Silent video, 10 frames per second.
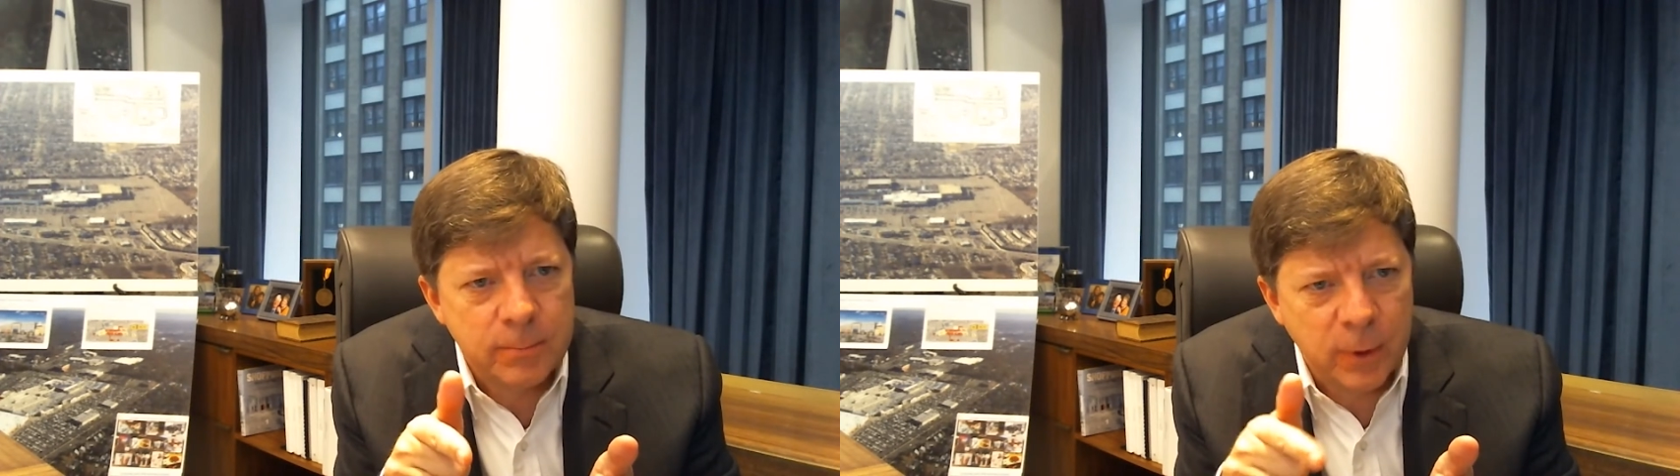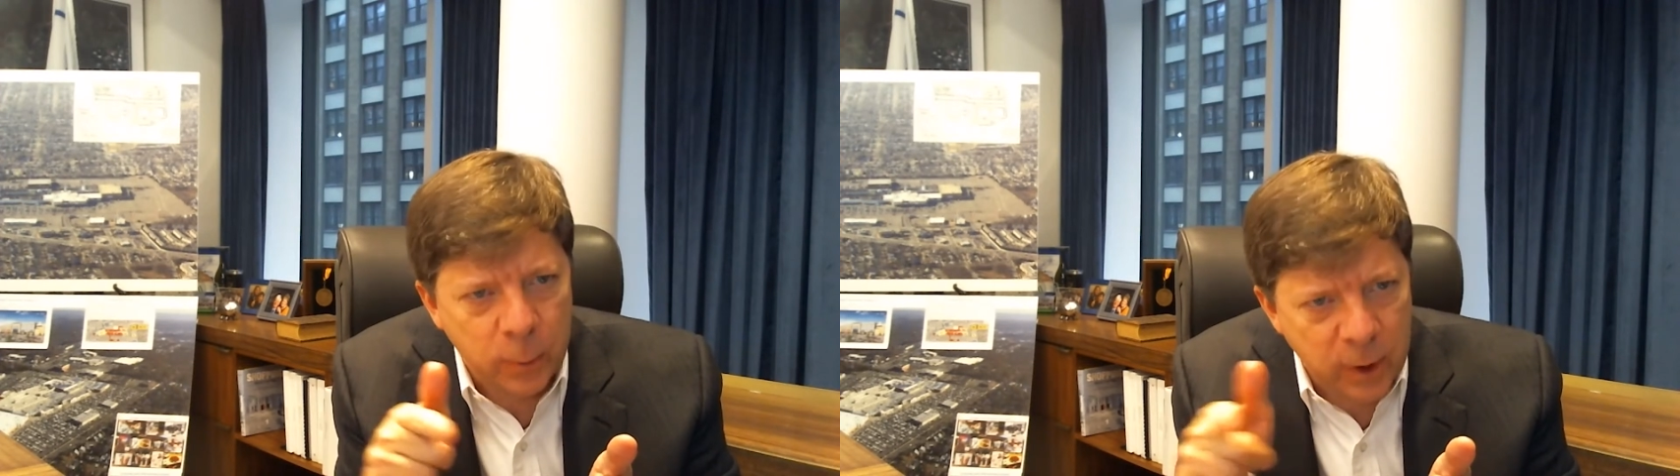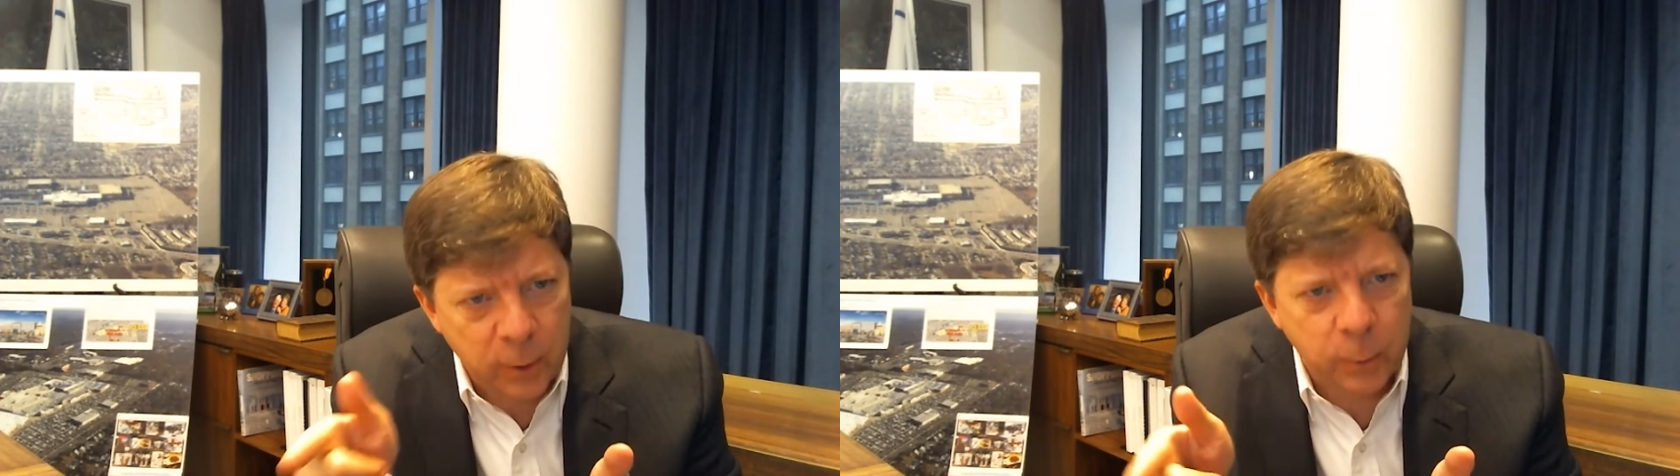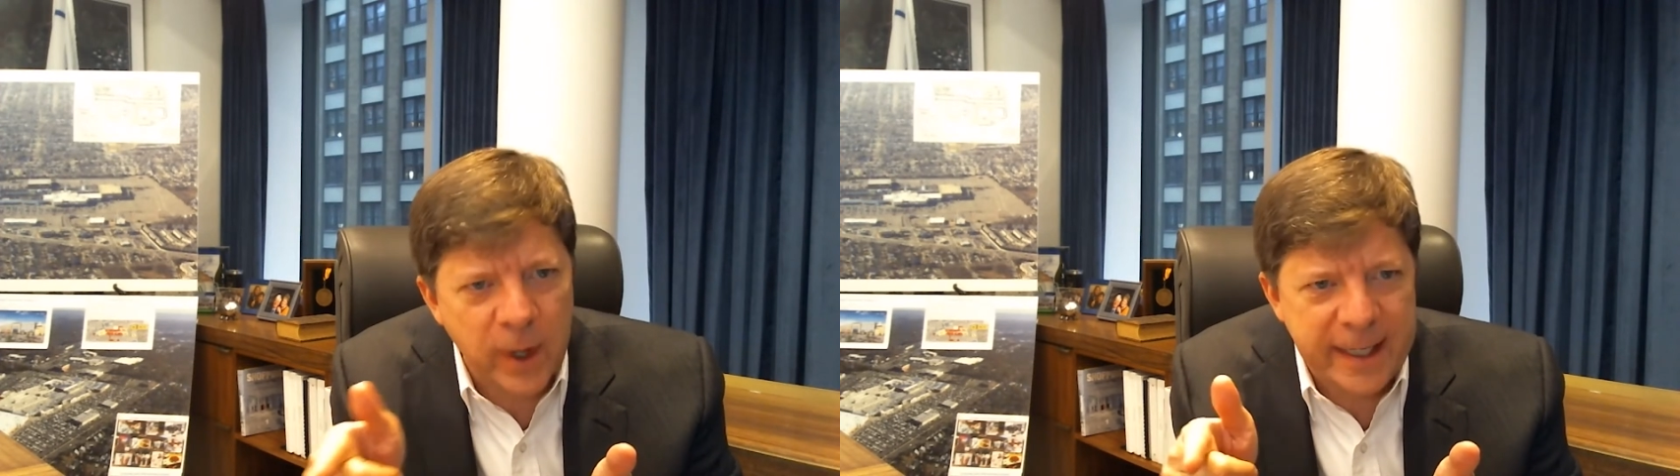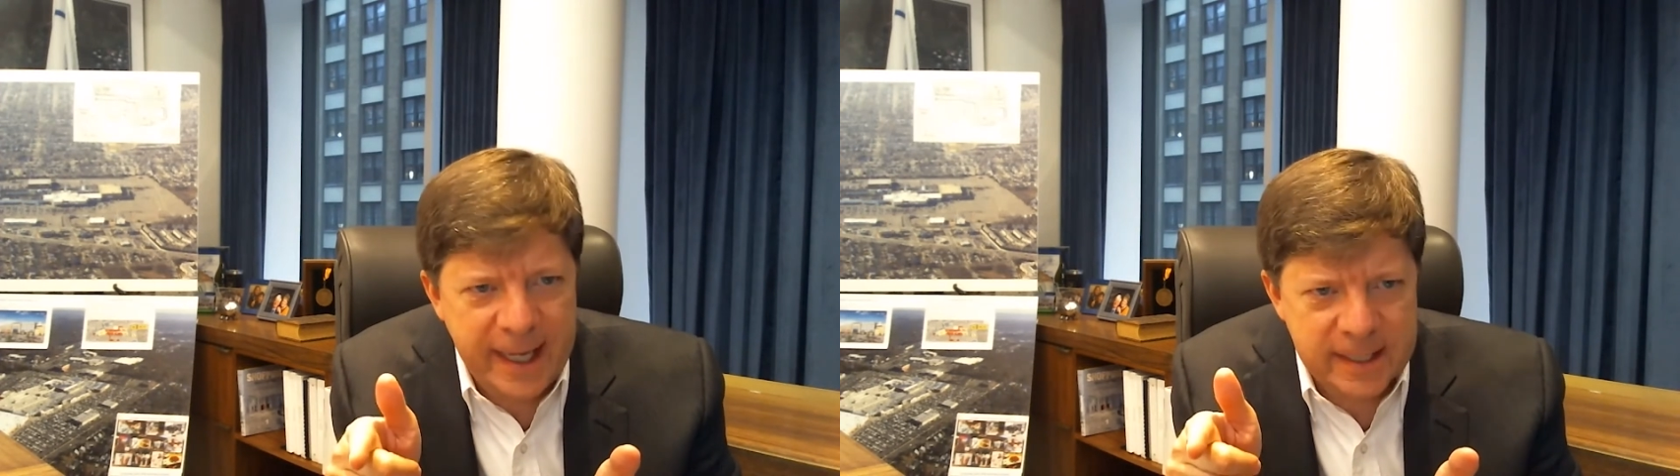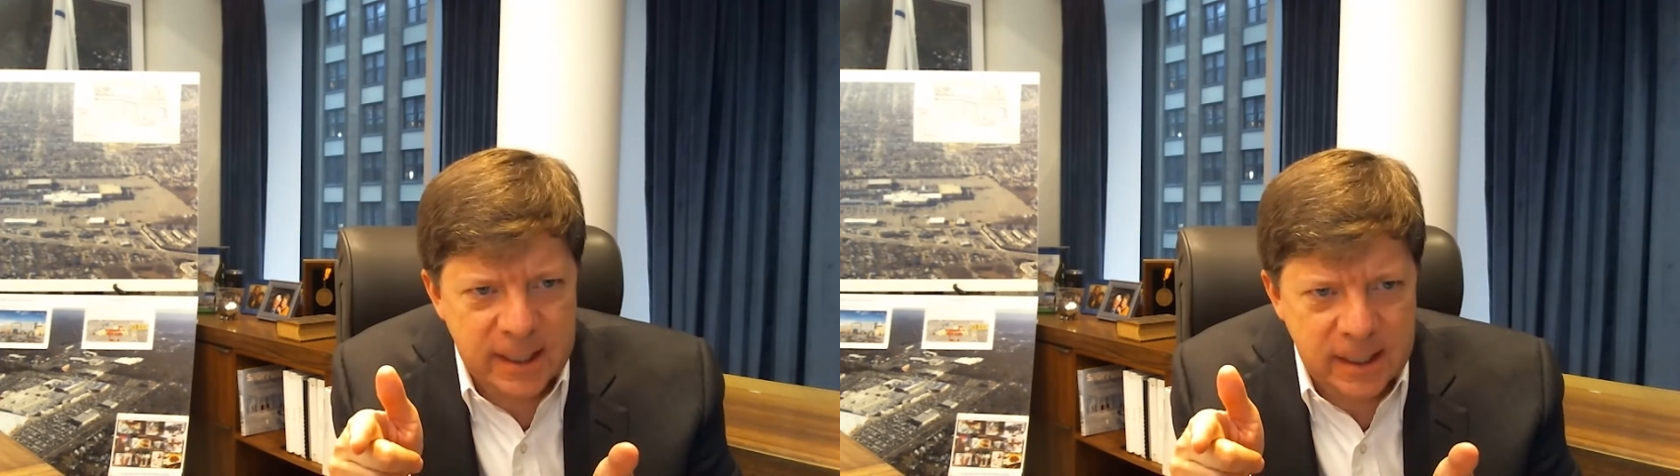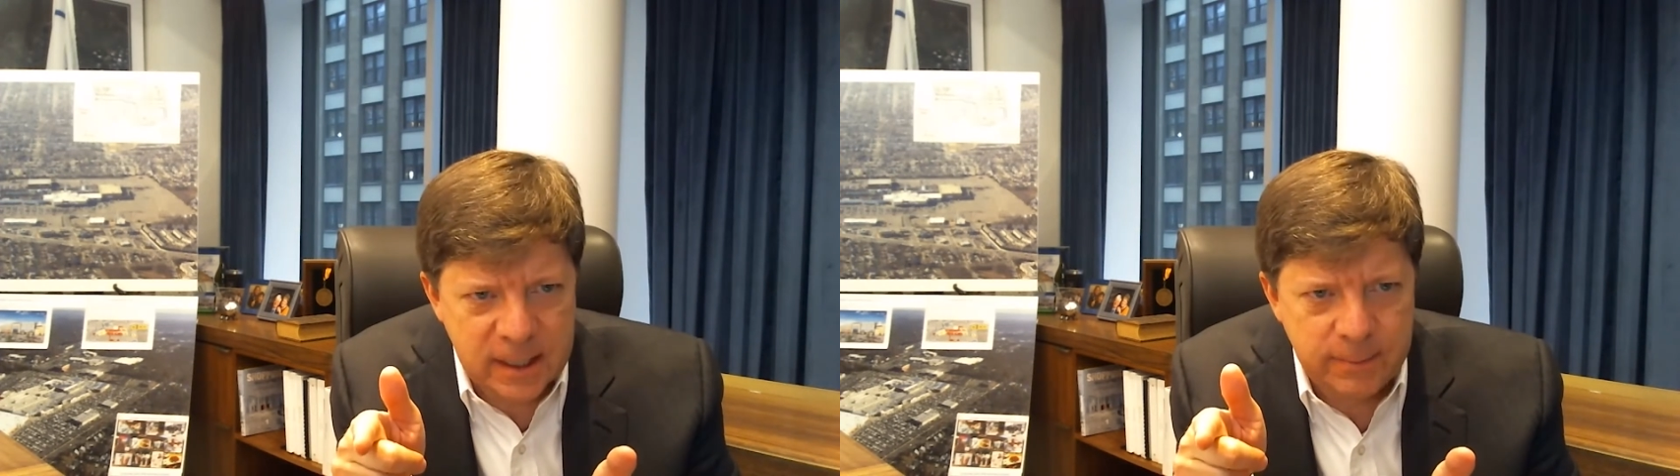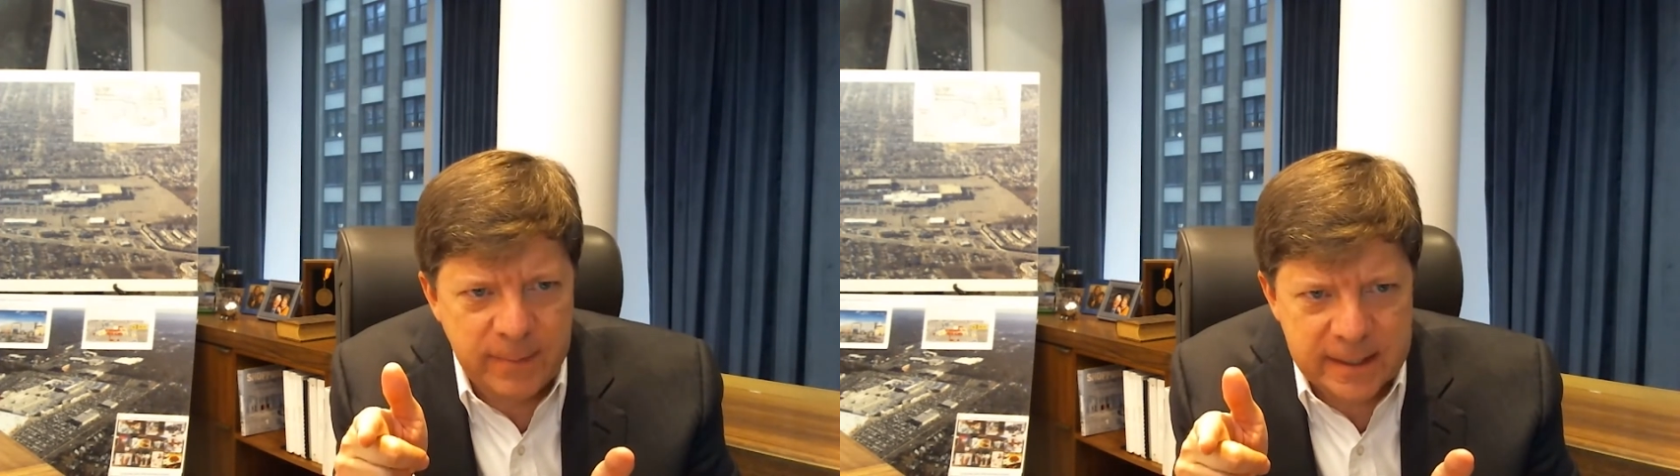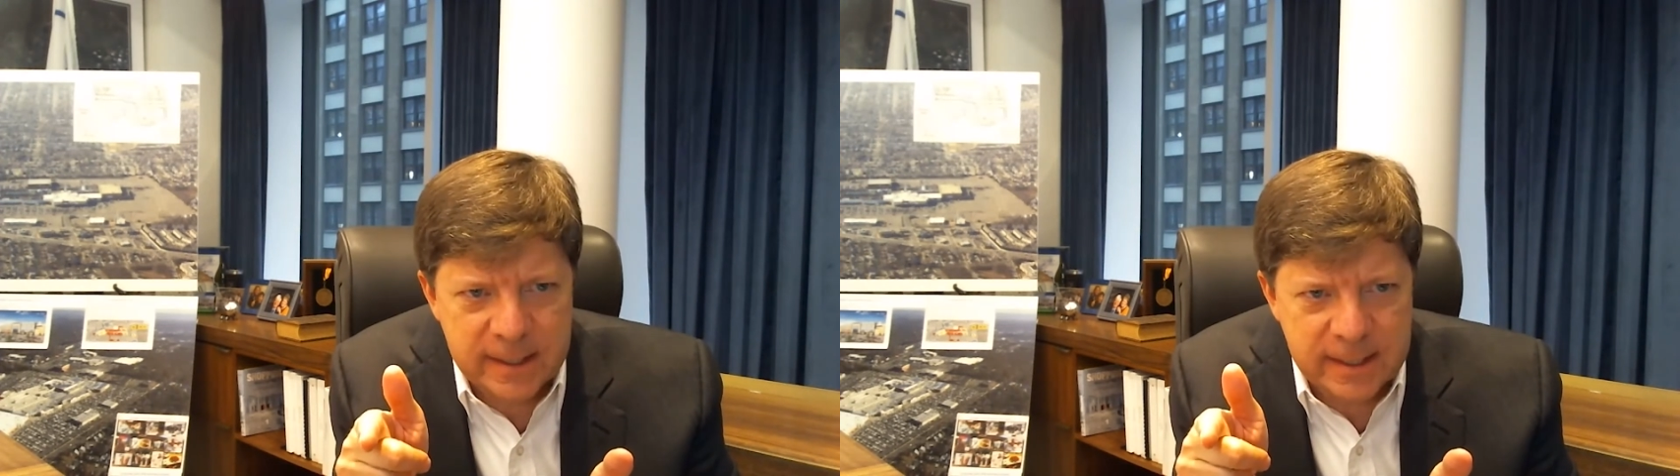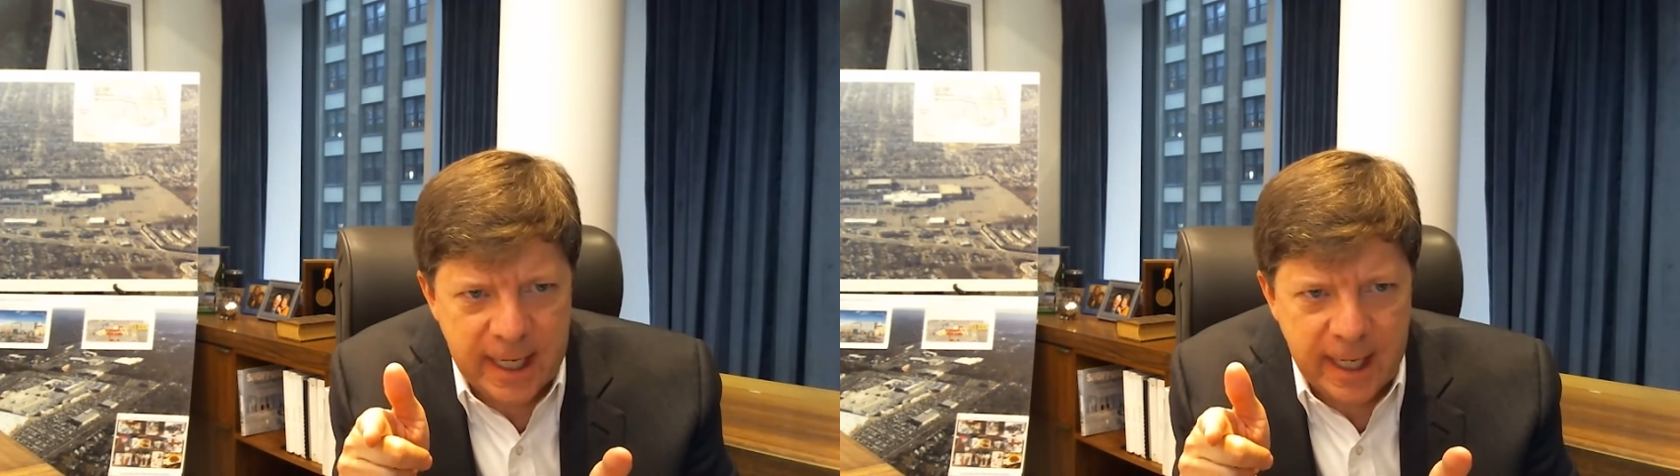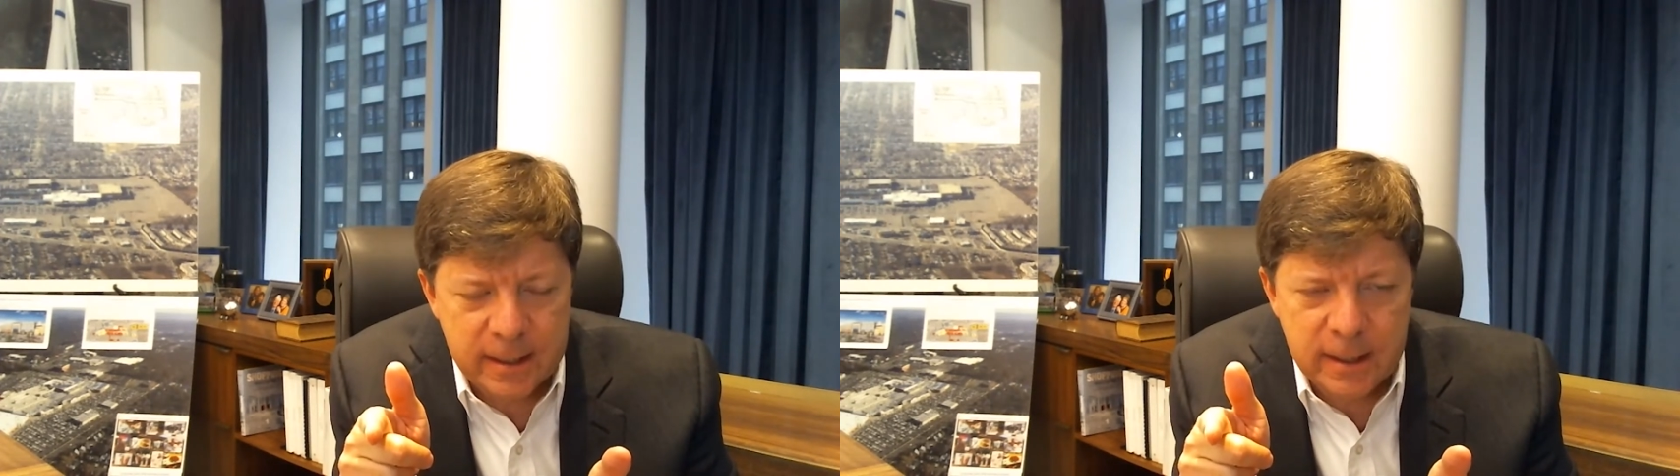but where rent hasn't commenced yet.